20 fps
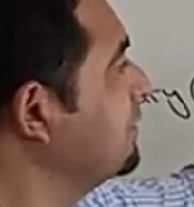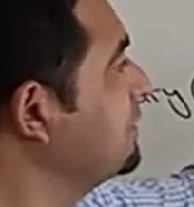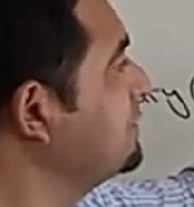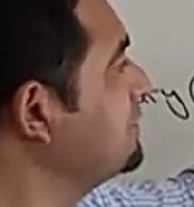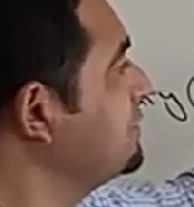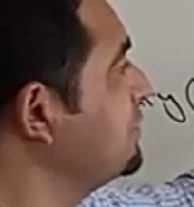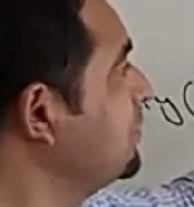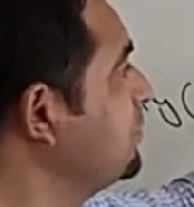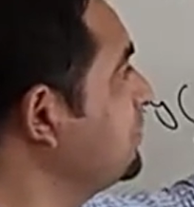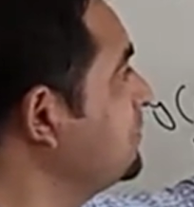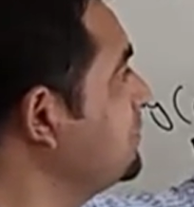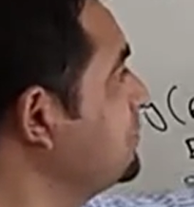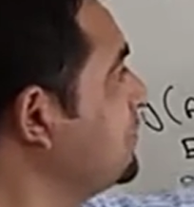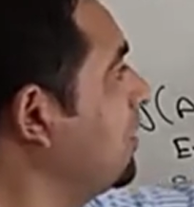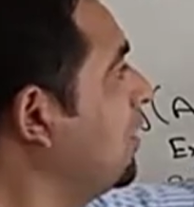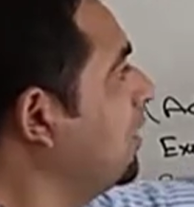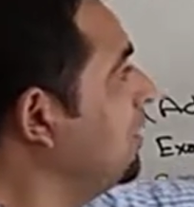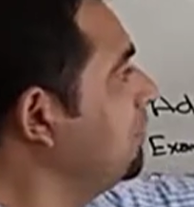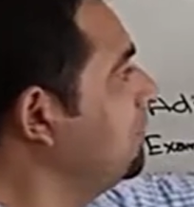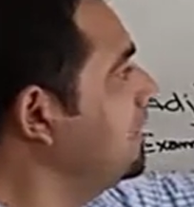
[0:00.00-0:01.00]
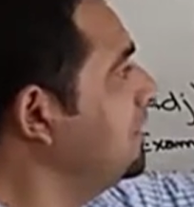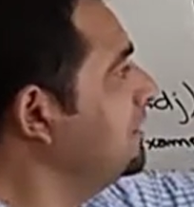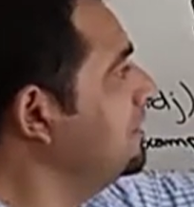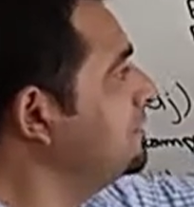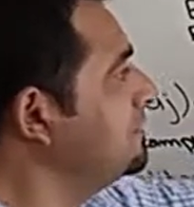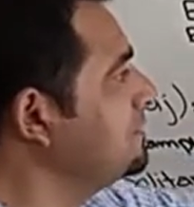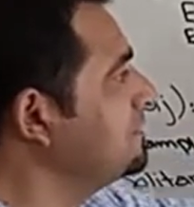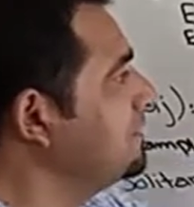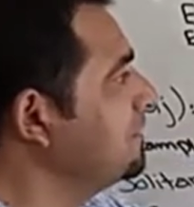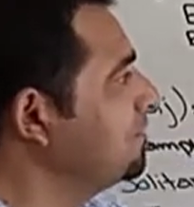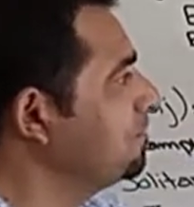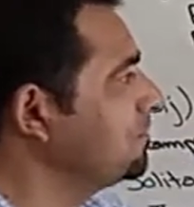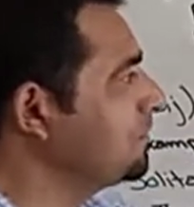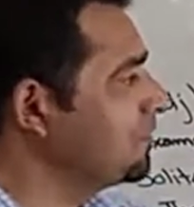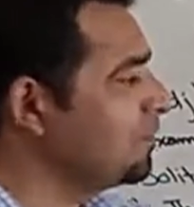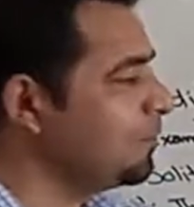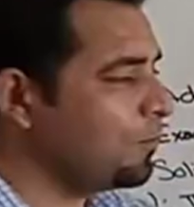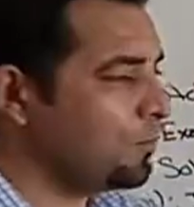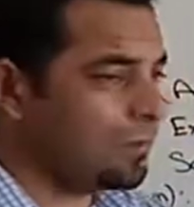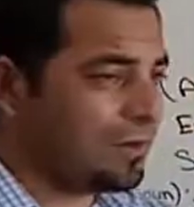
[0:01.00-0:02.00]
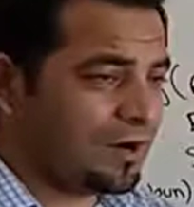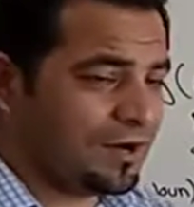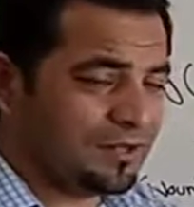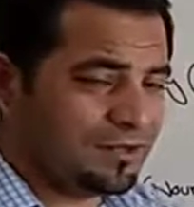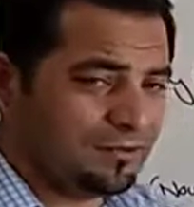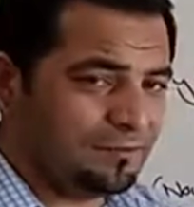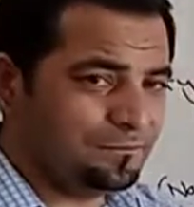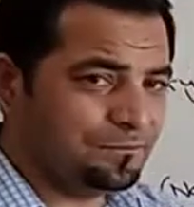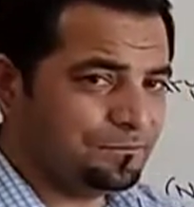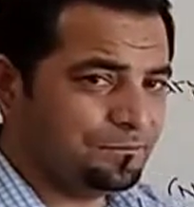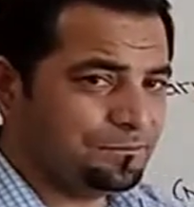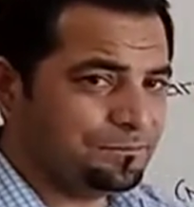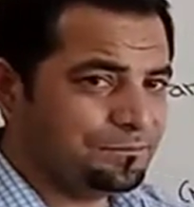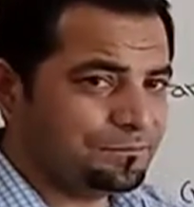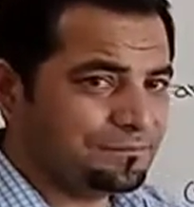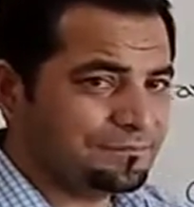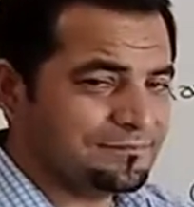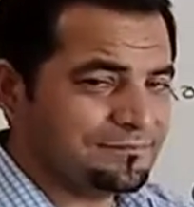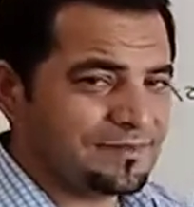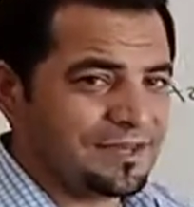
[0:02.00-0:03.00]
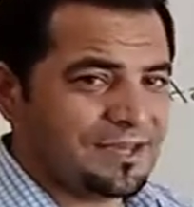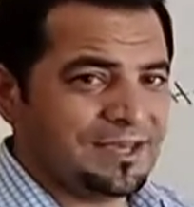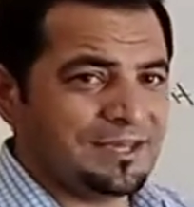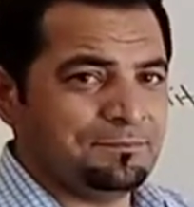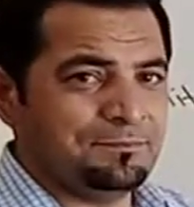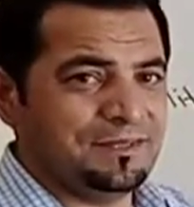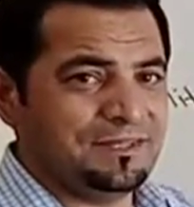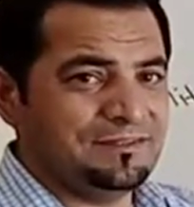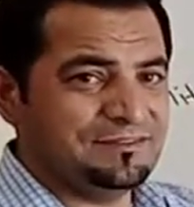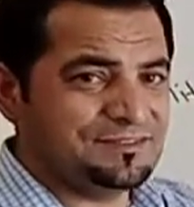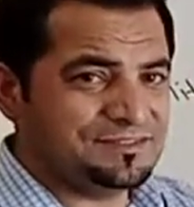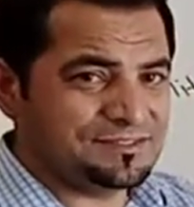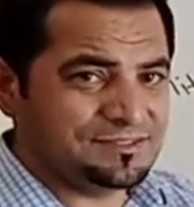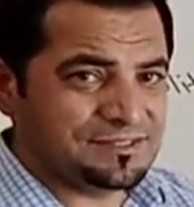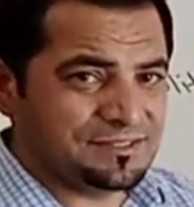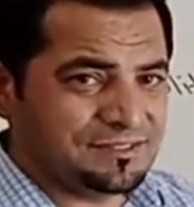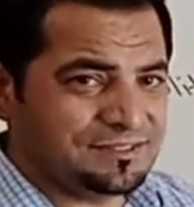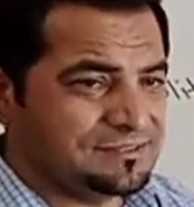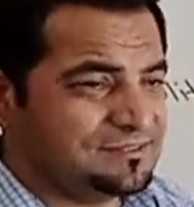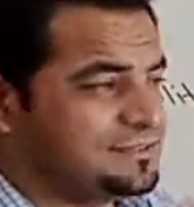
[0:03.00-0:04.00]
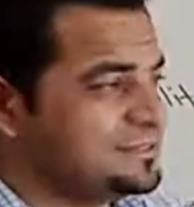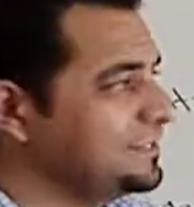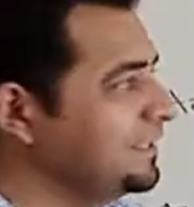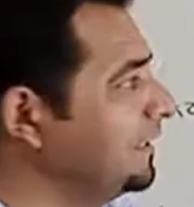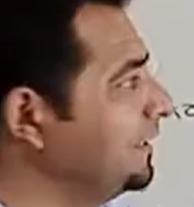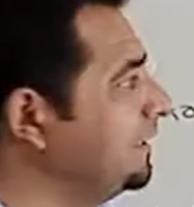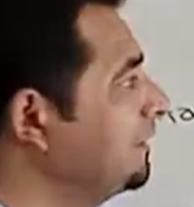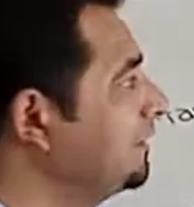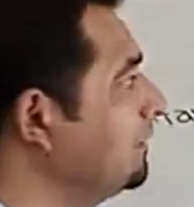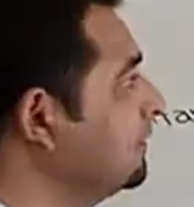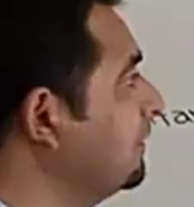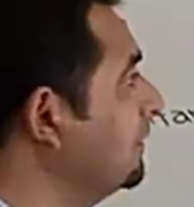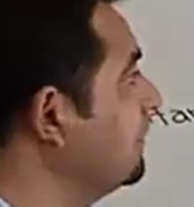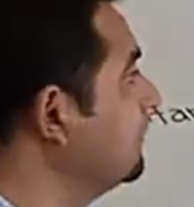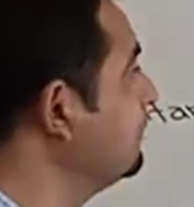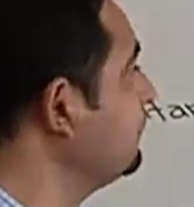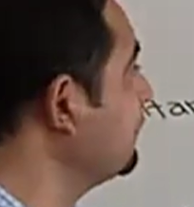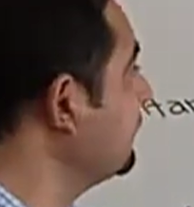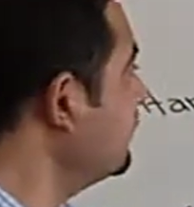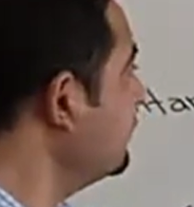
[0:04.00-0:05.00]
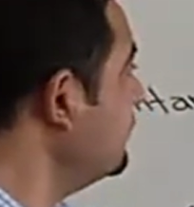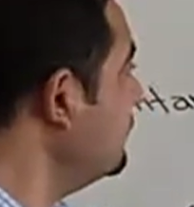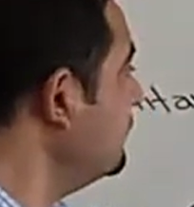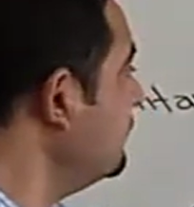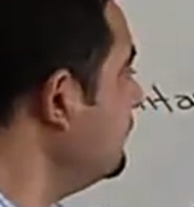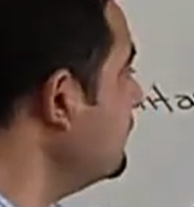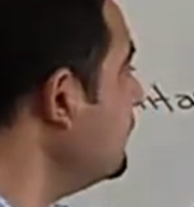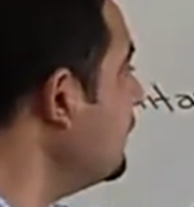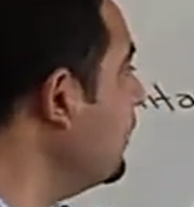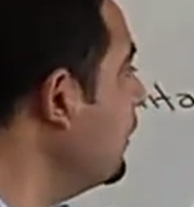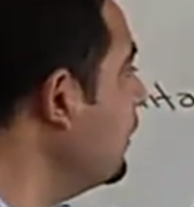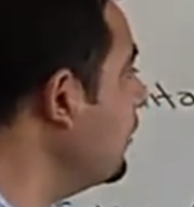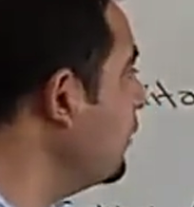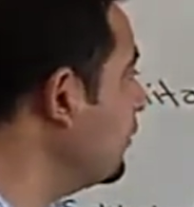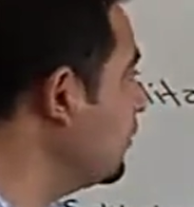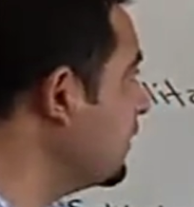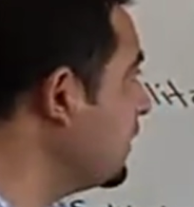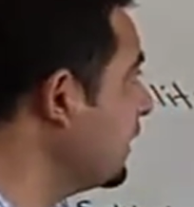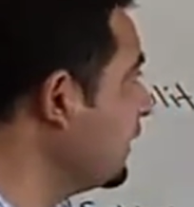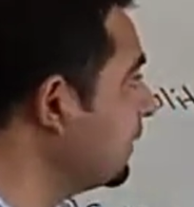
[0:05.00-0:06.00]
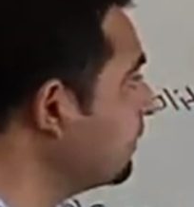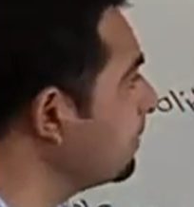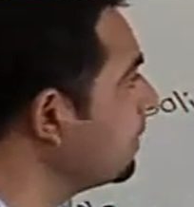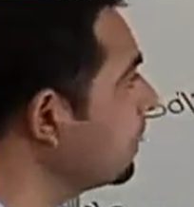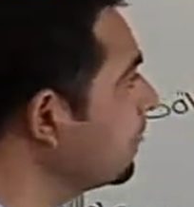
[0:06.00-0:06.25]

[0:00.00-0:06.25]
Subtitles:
So Saul means one and means single. Okay,